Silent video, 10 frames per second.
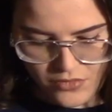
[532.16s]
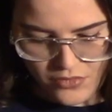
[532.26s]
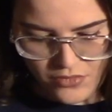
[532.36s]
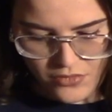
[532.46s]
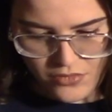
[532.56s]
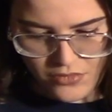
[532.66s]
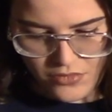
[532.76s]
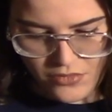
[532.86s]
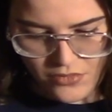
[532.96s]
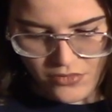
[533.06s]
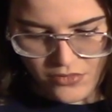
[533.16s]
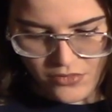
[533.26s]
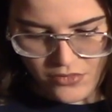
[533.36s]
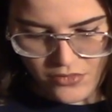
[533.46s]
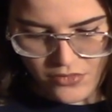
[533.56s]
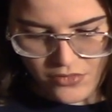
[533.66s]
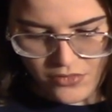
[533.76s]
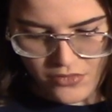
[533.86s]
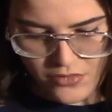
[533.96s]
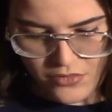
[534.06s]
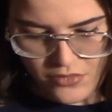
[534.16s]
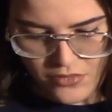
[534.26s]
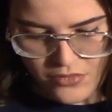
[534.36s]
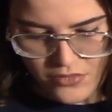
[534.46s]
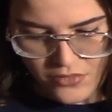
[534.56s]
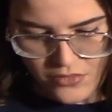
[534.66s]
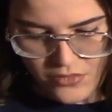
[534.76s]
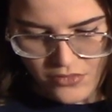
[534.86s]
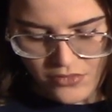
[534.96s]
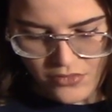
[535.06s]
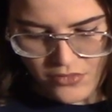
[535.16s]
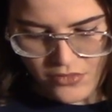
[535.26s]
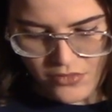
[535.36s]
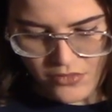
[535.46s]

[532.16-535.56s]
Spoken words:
(not speaking)